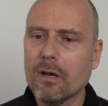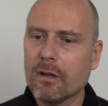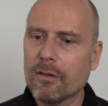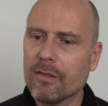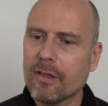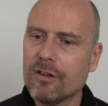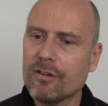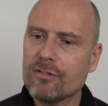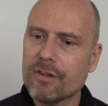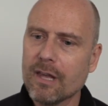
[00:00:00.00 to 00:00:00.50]

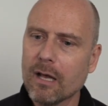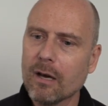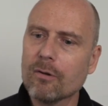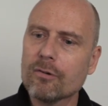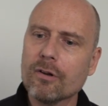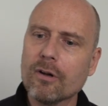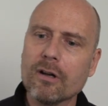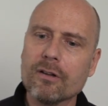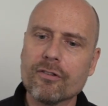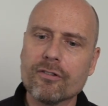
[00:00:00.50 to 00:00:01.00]
These yellow
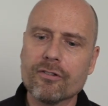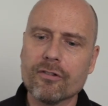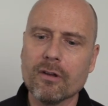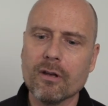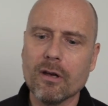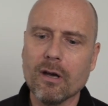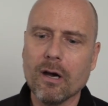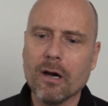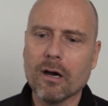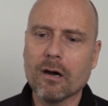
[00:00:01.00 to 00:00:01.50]
dots
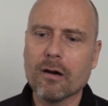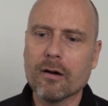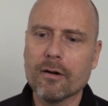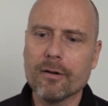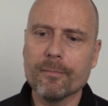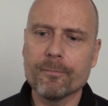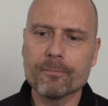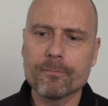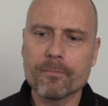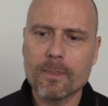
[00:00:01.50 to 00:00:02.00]

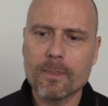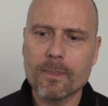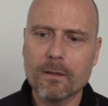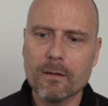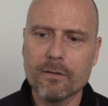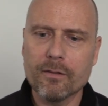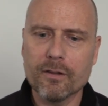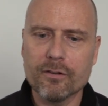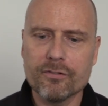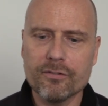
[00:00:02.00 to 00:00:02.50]
are
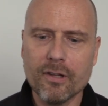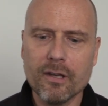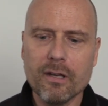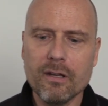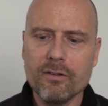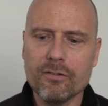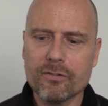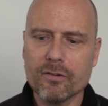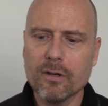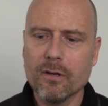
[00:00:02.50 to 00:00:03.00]
the
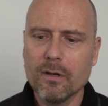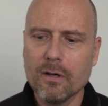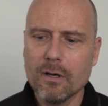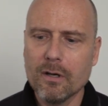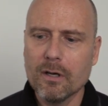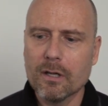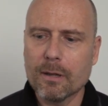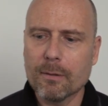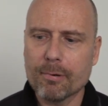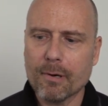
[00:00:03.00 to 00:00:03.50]
cities.
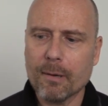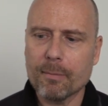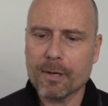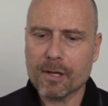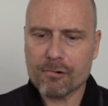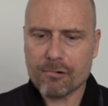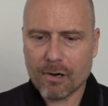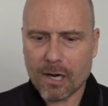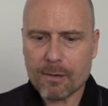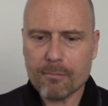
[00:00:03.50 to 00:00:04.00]
The property
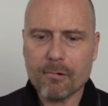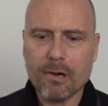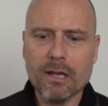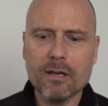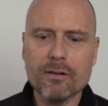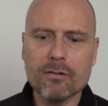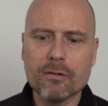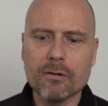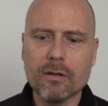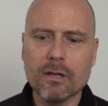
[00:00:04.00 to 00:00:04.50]
crime
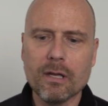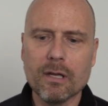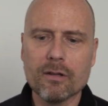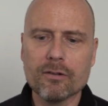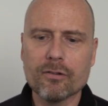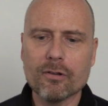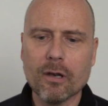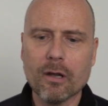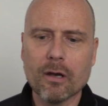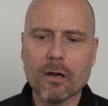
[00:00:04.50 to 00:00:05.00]
rate
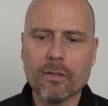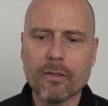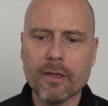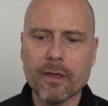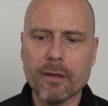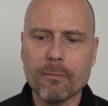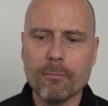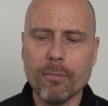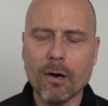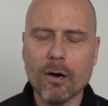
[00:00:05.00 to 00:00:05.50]
is along
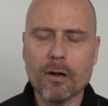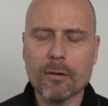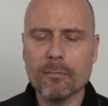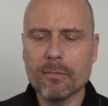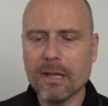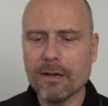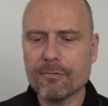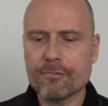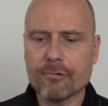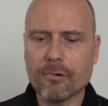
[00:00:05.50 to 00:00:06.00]
the bottom
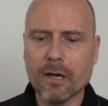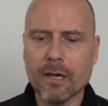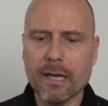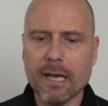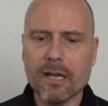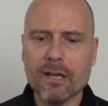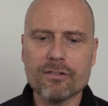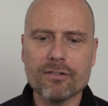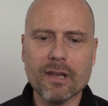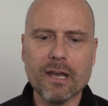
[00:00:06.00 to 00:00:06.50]
left-right
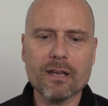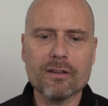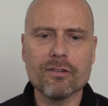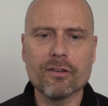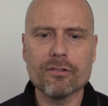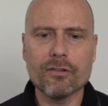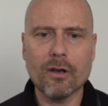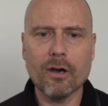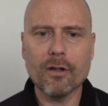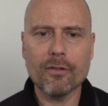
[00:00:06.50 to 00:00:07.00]

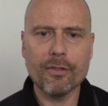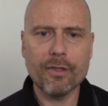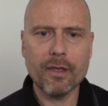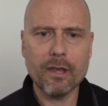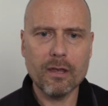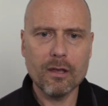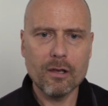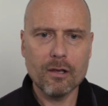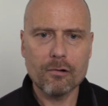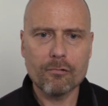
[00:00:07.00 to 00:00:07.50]
x-axis. On
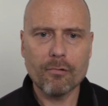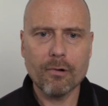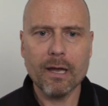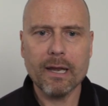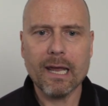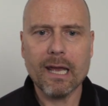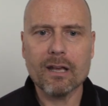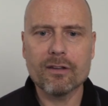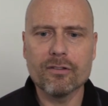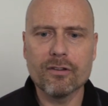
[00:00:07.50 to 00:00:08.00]
the
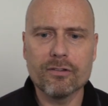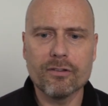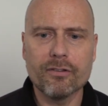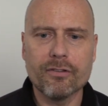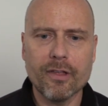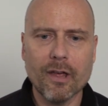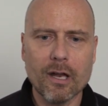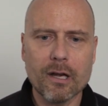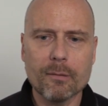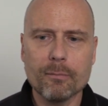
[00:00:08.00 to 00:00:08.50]
right axis is
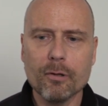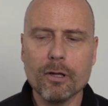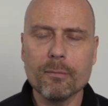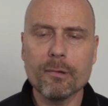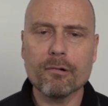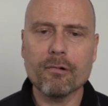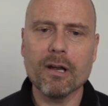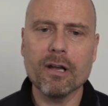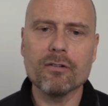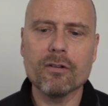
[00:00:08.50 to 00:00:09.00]
the
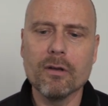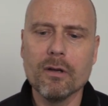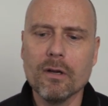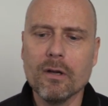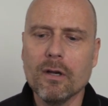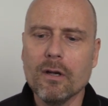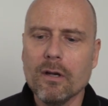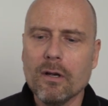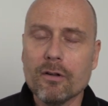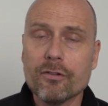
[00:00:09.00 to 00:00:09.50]
unemployment rate.
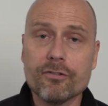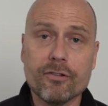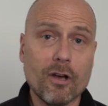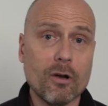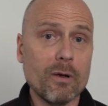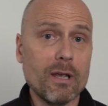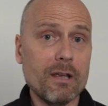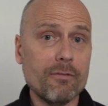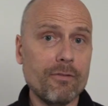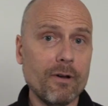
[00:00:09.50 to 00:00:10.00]

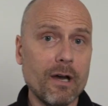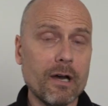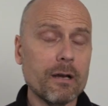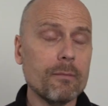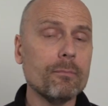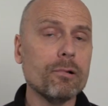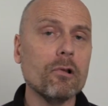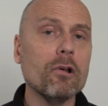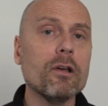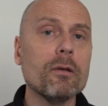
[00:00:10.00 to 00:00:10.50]
So if
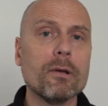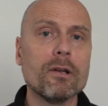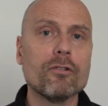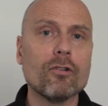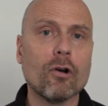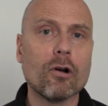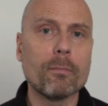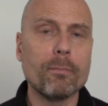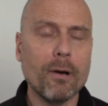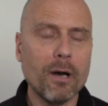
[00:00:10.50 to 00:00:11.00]
unemployment
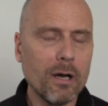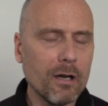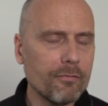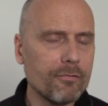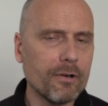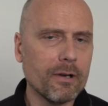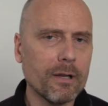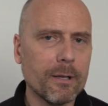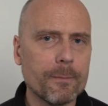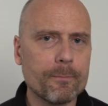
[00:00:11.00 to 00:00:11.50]
or
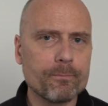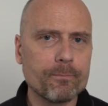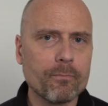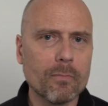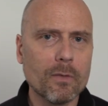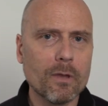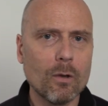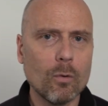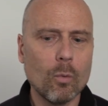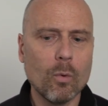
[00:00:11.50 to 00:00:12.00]
poverty
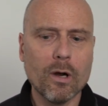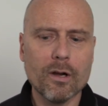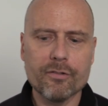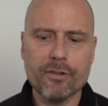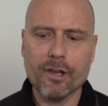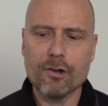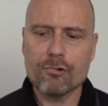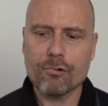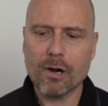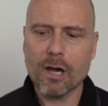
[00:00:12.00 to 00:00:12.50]
was
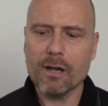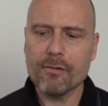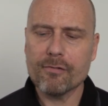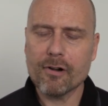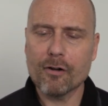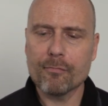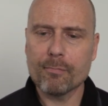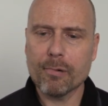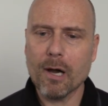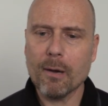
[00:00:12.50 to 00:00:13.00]
a driver
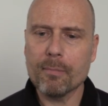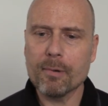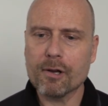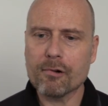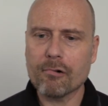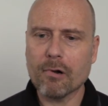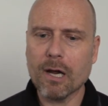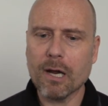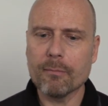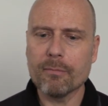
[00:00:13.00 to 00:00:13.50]
of property
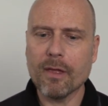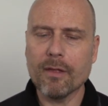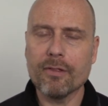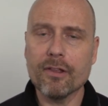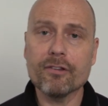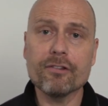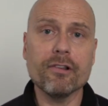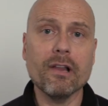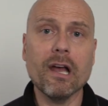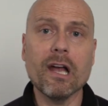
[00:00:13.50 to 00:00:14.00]
crime, then
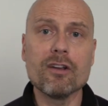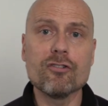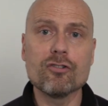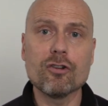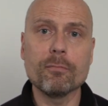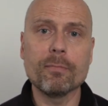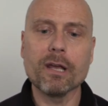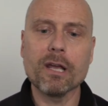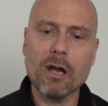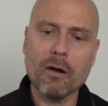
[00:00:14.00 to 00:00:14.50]
this line
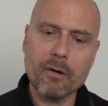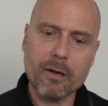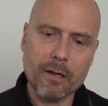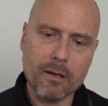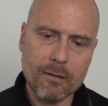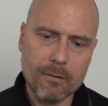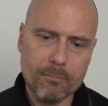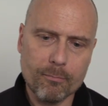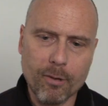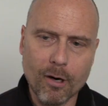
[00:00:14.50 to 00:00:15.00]
should be going
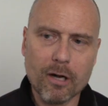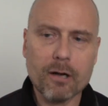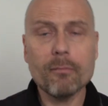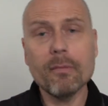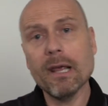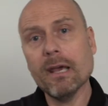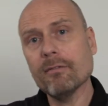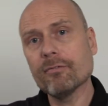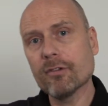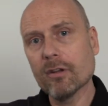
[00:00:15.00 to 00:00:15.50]
bottom
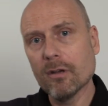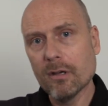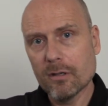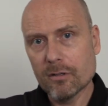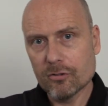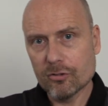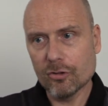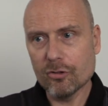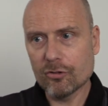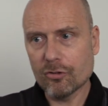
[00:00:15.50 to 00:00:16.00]
left
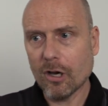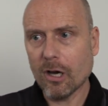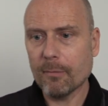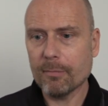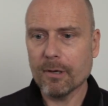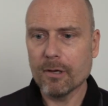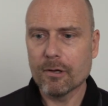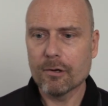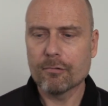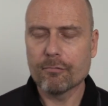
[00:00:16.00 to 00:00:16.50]
to
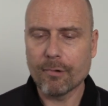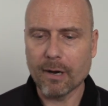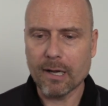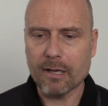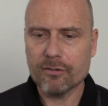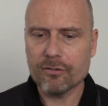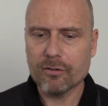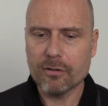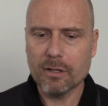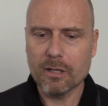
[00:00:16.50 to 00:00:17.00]
top
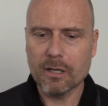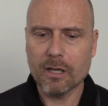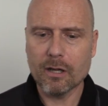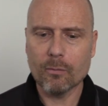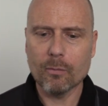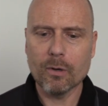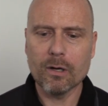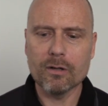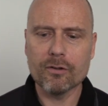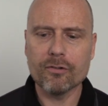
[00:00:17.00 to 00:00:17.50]
right. In other
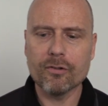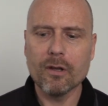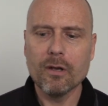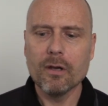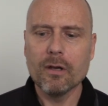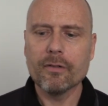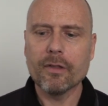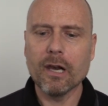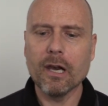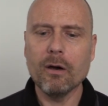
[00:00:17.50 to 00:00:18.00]
words,
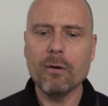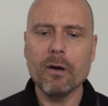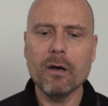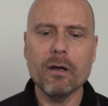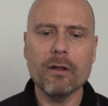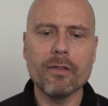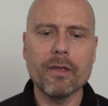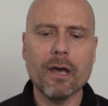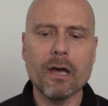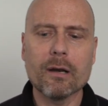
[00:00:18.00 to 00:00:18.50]
the
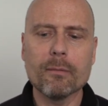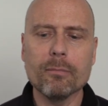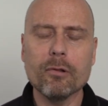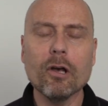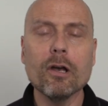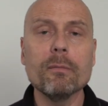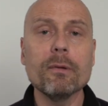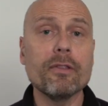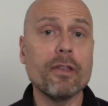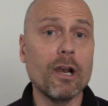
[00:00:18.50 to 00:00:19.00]
lower the
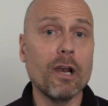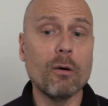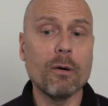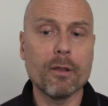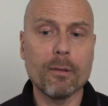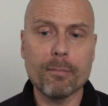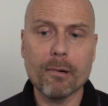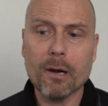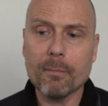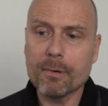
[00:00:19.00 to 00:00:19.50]
unemployment, the lower
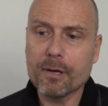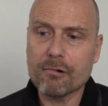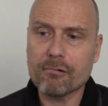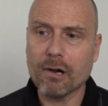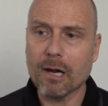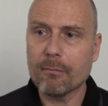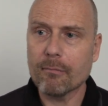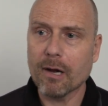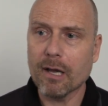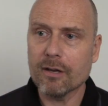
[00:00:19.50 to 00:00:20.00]
the property
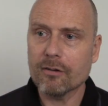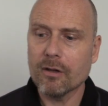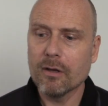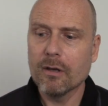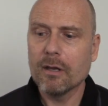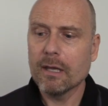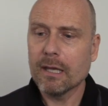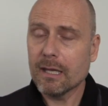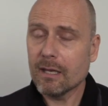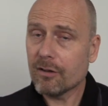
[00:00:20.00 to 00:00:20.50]
crime rate.
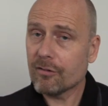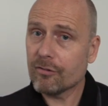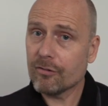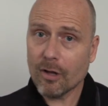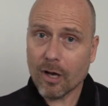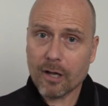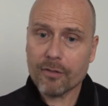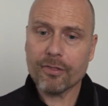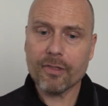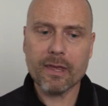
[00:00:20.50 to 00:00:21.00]
It is
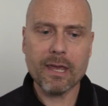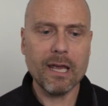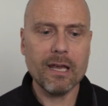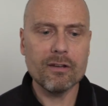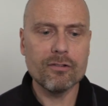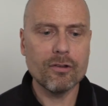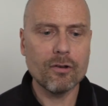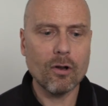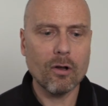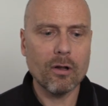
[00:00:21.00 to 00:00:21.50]
not the
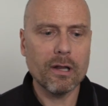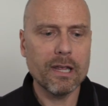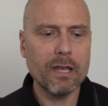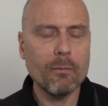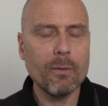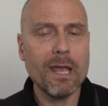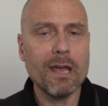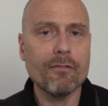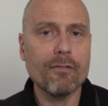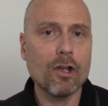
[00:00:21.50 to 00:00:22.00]
case at all. Here
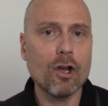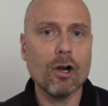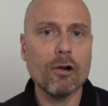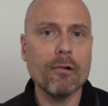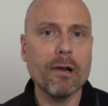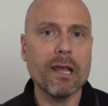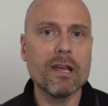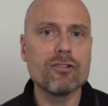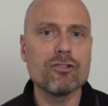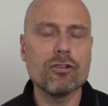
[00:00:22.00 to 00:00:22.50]
we have a
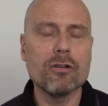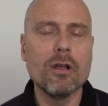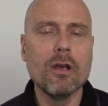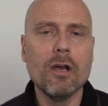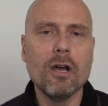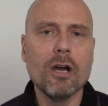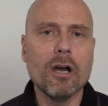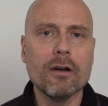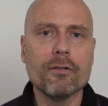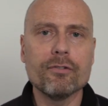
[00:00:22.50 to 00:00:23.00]
correlation
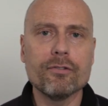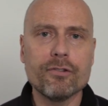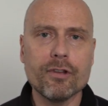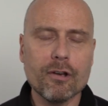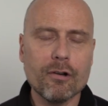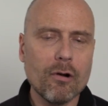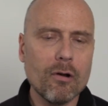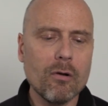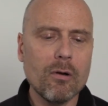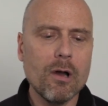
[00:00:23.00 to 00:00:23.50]
of
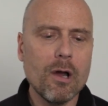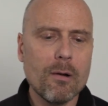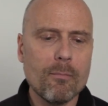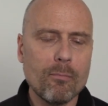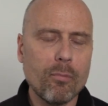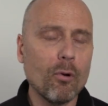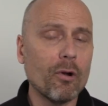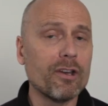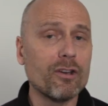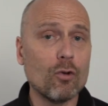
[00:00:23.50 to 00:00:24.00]

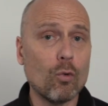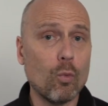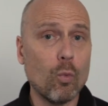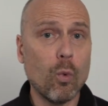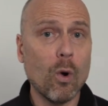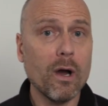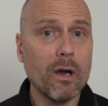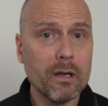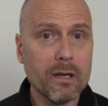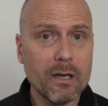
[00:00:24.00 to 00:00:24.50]

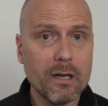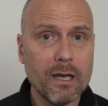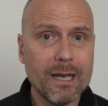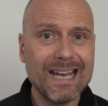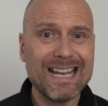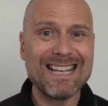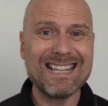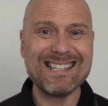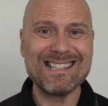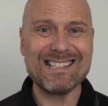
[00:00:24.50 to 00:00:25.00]

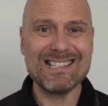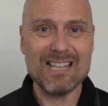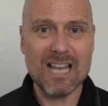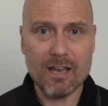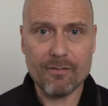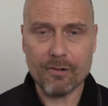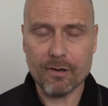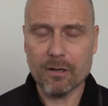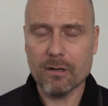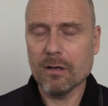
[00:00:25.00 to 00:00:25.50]

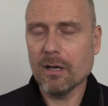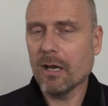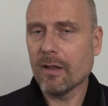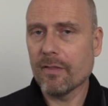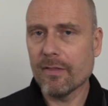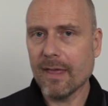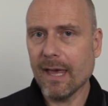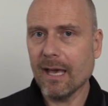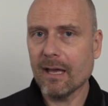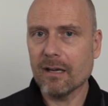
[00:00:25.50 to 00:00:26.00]
0.17,
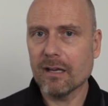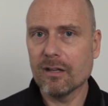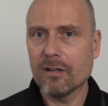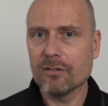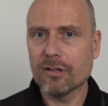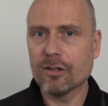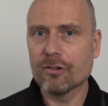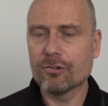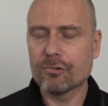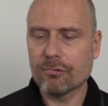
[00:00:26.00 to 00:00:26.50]
and that is
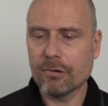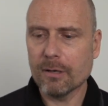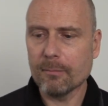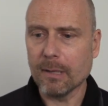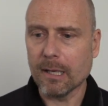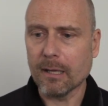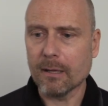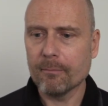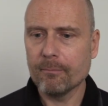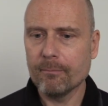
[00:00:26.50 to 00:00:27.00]

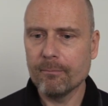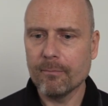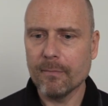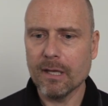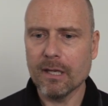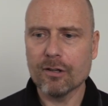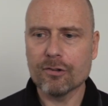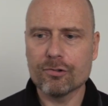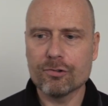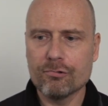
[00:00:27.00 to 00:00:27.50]

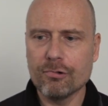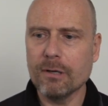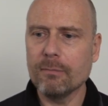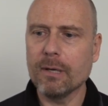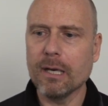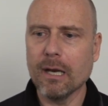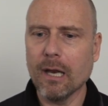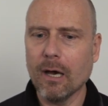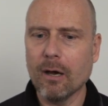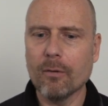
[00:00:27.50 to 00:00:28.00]

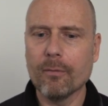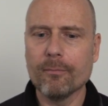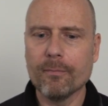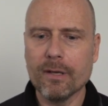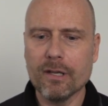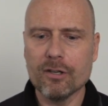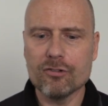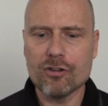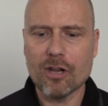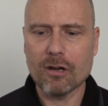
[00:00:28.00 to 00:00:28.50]
extremely low
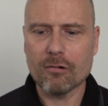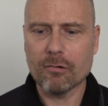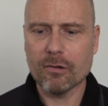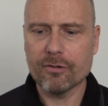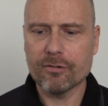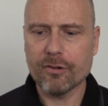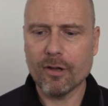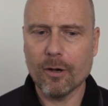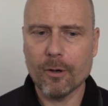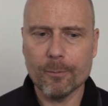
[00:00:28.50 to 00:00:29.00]
in general.
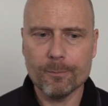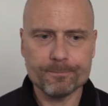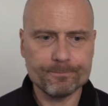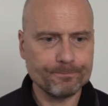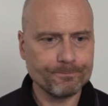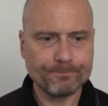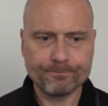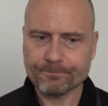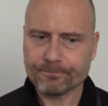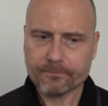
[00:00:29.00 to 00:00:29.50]
So
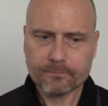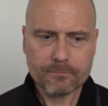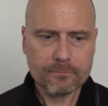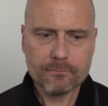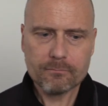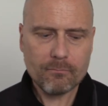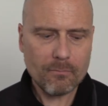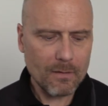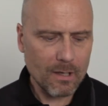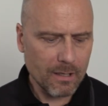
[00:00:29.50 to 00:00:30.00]

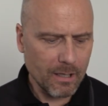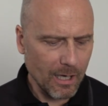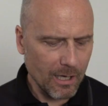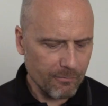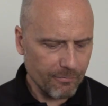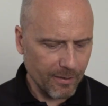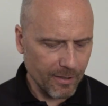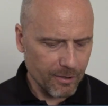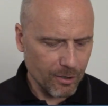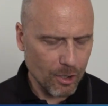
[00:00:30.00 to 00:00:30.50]
I
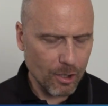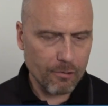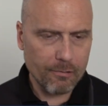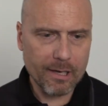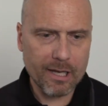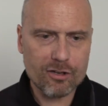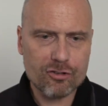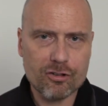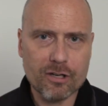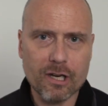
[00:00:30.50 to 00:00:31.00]
can't find a
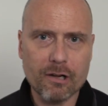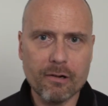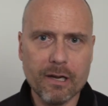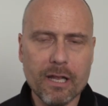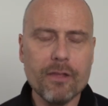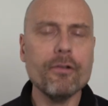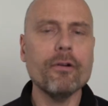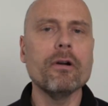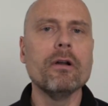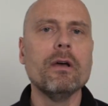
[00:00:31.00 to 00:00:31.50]
correlation here
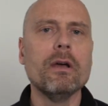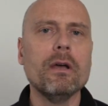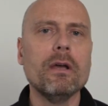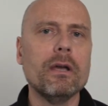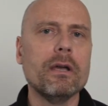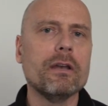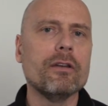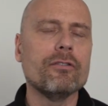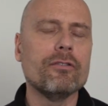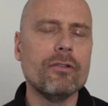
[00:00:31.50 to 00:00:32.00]
either.
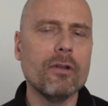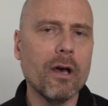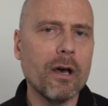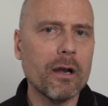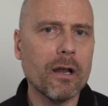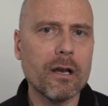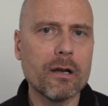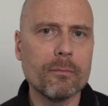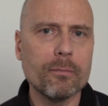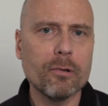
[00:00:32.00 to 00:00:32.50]
It is
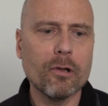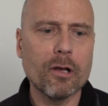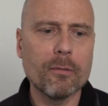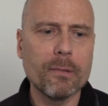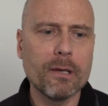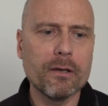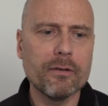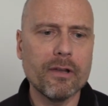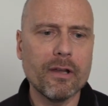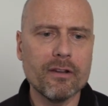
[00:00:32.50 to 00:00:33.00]
not
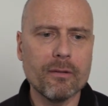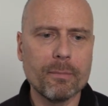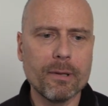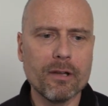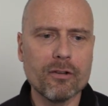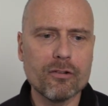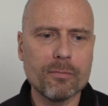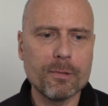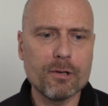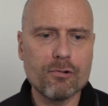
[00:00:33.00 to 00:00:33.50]
unemployment that
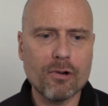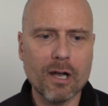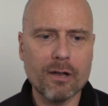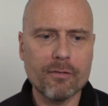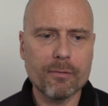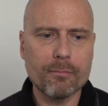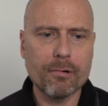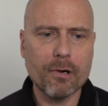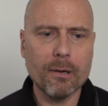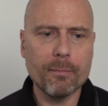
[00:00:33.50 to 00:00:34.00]
appears to be
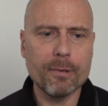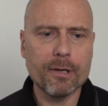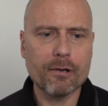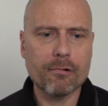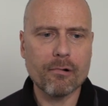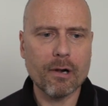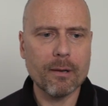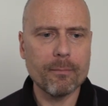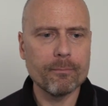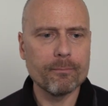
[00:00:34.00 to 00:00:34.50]
driving property
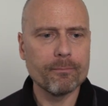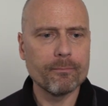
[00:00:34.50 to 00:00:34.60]
crime.